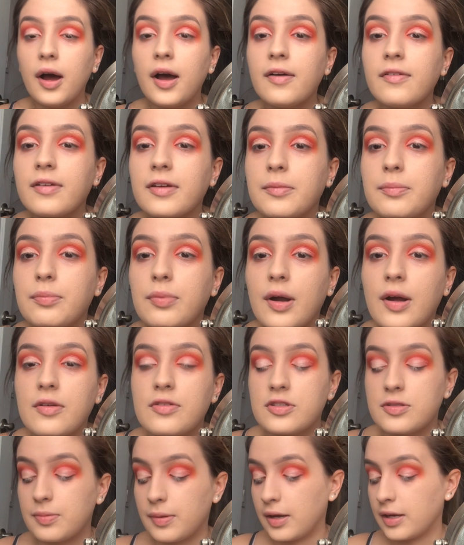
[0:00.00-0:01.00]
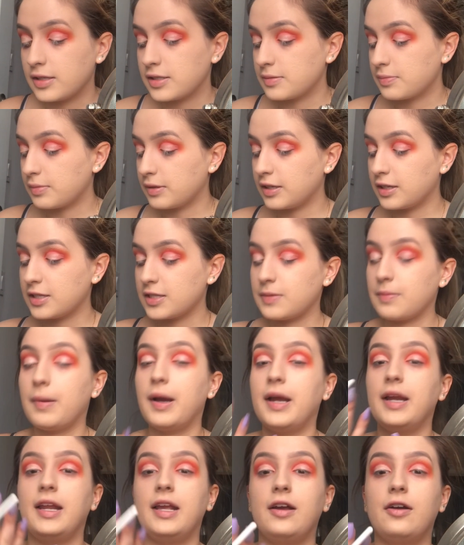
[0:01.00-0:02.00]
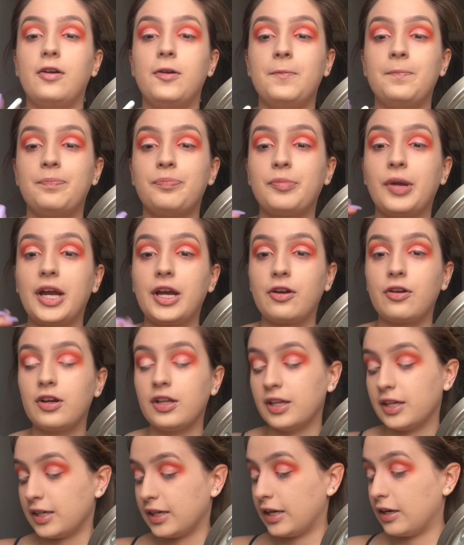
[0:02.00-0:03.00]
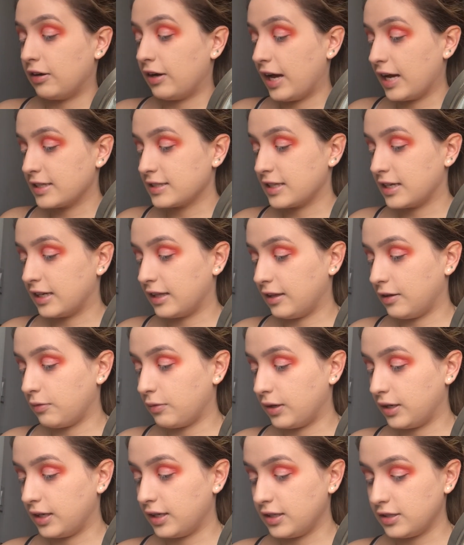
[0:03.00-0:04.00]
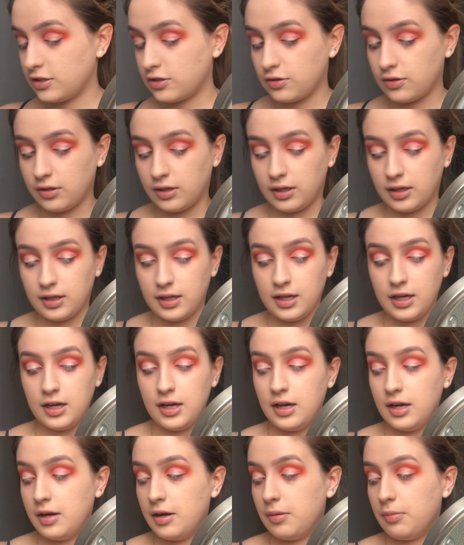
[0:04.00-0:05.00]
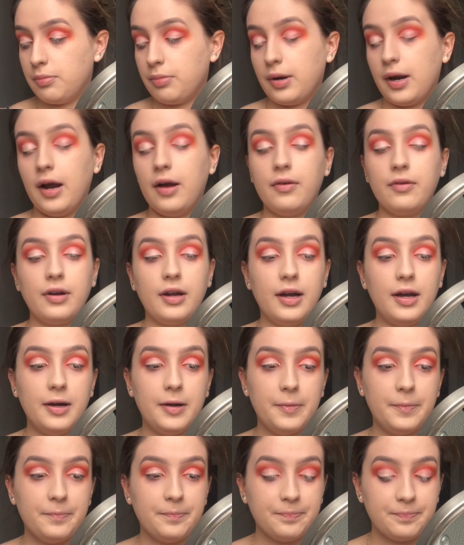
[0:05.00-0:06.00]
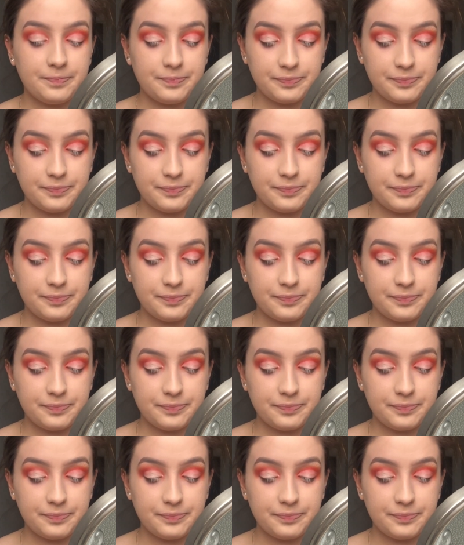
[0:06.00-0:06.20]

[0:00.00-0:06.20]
I have like brown spots because my acrylic nail accidentally went into the brown,